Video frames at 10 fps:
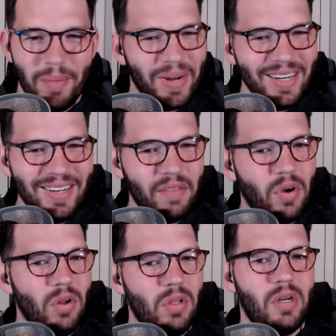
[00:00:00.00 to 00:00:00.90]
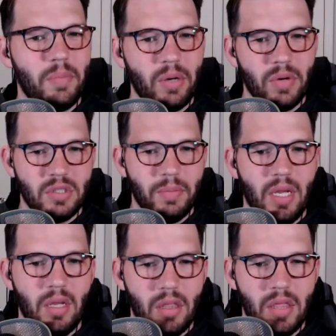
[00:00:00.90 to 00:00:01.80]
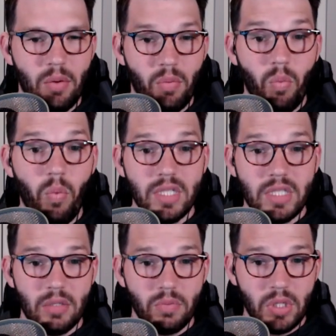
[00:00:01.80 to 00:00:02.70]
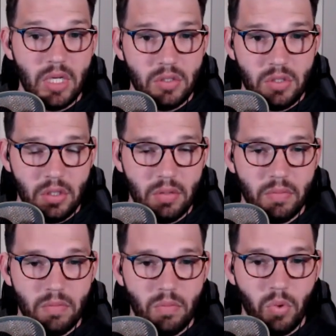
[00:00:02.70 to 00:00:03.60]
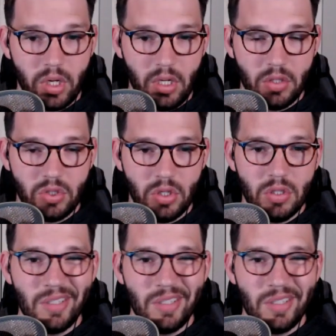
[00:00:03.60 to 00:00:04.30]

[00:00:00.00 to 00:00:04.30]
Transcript: but I didn't have a whole lot on my resume that wasn't related to working at a church.